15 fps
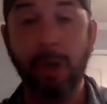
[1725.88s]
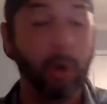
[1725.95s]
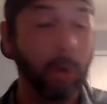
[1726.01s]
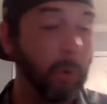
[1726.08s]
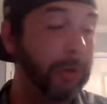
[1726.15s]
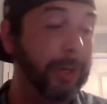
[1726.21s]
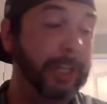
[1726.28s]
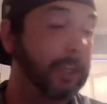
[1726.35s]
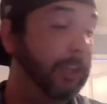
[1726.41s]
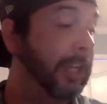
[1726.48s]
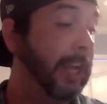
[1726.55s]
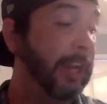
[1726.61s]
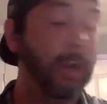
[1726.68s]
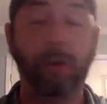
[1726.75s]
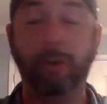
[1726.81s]
or he could
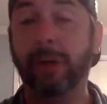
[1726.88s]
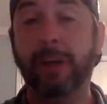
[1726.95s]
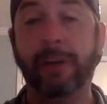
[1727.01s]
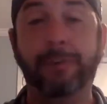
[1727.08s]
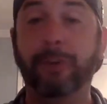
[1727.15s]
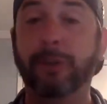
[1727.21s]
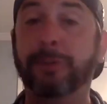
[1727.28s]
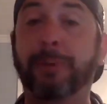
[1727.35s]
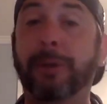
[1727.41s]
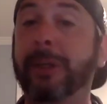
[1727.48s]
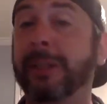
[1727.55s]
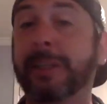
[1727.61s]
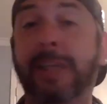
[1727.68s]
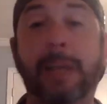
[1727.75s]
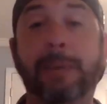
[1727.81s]
get hurt on the first play
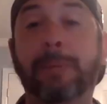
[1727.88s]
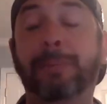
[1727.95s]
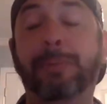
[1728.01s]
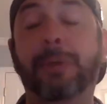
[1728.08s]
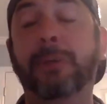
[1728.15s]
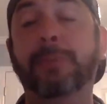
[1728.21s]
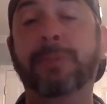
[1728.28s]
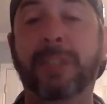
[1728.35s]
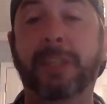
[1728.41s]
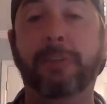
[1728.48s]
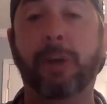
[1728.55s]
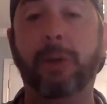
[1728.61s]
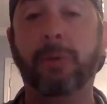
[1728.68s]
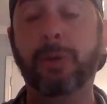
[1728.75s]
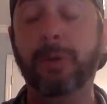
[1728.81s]
of the game and put up 0.
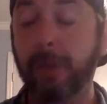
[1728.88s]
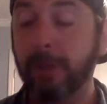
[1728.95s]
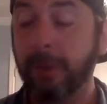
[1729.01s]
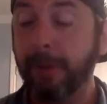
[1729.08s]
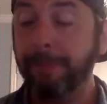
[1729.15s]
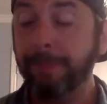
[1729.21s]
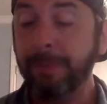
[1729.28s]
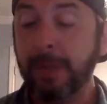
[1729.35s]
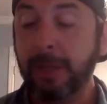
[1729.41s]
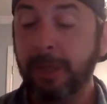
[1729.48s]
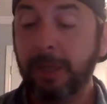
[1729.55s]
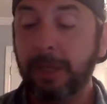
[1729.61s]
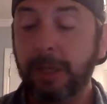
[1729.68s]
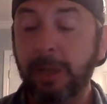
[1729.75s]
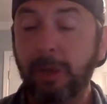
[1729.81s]

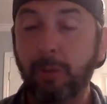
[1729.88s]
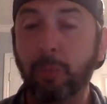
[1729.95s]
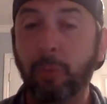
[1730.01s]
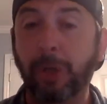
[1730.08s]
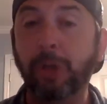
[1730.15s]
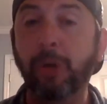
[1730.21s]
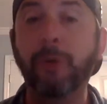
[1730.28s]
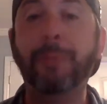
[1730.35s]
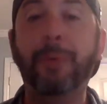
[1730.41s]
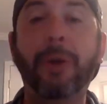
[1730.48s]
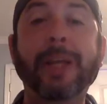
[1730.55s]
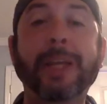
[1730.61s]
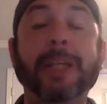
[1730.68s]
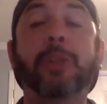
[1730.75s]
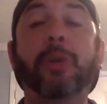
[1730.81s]
When you're
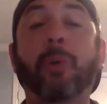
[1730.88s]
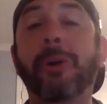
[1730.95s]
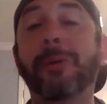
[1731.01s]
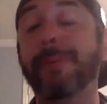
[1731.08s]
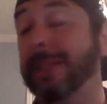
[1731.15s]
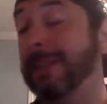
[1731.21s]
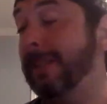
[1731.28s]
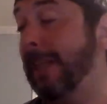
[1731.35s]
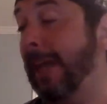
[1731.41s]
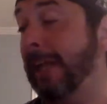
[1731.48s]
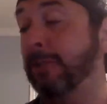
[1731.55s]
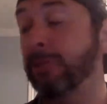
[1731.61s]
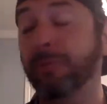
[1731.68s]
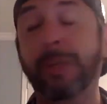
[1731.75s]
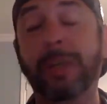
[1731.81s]
playing in tournaments,
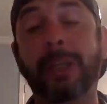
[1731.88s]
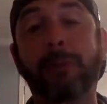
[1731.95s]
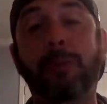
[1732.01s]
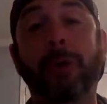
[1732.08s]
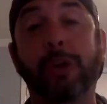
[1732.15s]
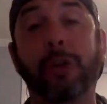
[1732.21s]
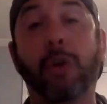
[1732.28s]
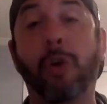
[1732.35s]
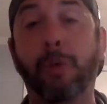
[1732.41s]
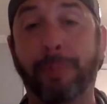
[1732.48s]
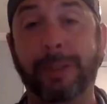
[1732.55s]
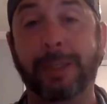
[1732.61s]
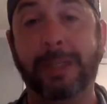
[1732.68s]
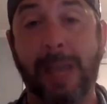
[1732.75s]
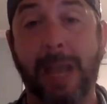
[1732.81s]
that's really what you're
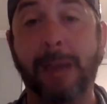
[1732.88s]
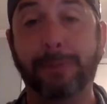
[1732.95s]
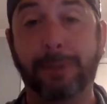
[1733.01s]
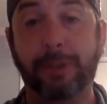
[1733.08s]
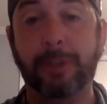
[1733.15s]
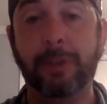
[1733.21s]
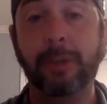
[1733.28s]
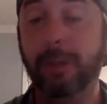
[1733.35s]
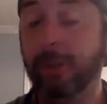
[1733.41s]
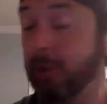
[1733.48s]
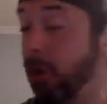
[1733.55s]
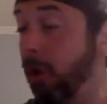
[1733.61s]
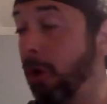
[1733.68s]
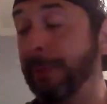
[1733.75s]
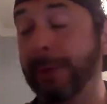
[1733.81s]
hoping to capture.
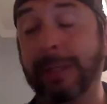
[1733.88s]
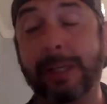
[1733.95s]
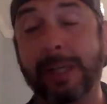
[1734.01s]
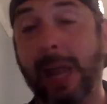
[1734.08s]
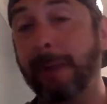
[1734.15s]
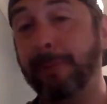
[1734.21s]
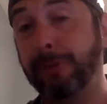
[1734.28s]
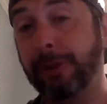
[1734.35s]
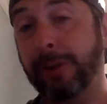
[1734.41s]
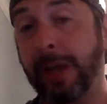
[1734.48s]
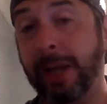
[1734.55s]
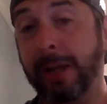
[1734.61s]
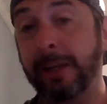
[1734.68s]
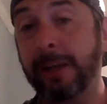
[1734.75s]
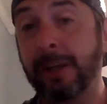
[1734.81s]
You're hoping to capture
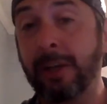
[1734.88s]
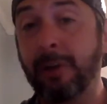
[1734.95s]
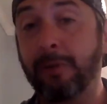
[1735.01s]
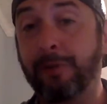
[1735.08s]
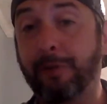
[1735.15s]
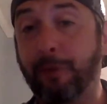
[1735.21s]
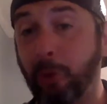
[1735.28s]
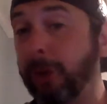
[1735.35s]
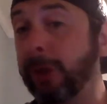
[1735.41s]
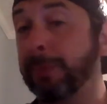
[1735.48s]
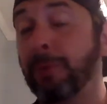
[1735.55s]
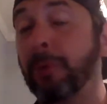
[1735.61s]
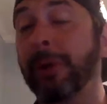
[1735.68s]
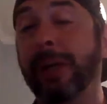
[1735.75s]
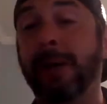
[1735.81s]
that
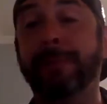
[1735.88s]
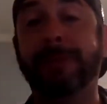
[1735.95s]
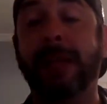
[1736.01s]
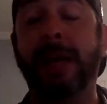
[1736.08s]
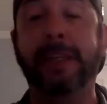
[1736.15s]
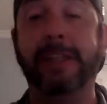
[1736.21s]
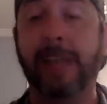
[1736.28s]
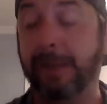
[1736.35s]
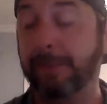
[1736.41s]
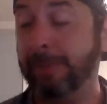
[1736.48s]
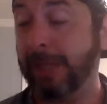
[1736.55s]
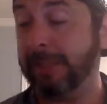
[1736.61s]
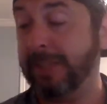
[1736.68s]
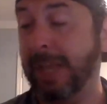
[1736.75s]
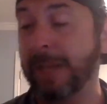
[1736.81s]
40-point upside game,
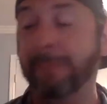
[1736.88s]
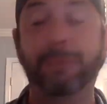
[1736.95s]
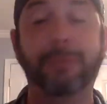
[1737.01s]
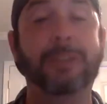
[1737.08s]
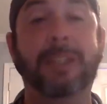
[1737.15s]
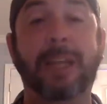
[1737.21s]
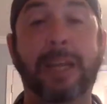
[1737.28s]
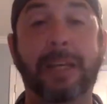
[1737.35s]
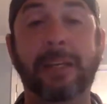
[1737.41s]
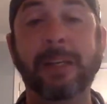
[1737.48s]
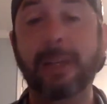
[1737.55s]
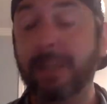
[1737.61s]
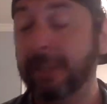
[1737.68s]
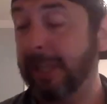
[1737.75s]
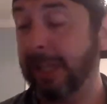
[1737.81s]
that 10%,
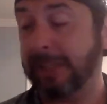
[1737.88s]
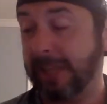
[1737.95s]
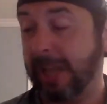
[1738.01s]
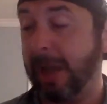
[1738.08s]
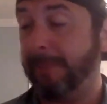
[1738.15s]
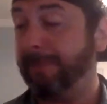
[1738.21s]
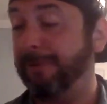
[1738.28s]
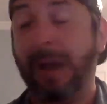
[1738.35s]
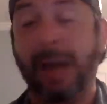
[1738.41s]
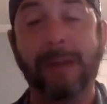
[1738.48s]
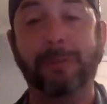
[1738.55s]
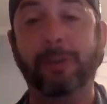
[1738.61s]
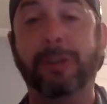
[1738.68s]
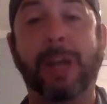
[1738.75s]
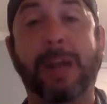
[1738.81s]
that top
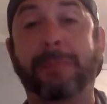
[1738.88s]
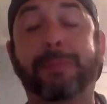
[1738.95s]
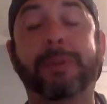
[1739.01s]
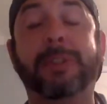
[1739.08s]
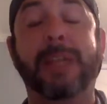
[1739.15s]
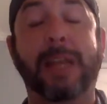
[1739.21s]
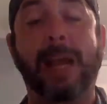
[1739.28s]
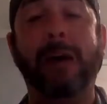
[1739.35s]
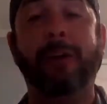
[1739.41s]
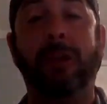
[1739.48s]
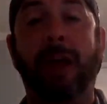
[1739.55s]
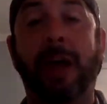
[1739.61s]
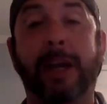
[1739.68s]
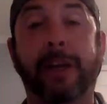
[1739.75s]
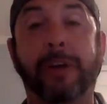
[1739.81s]
5 or 10%
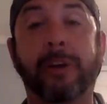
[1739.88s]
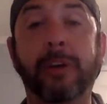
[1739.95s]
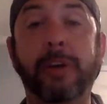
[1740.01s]
outlier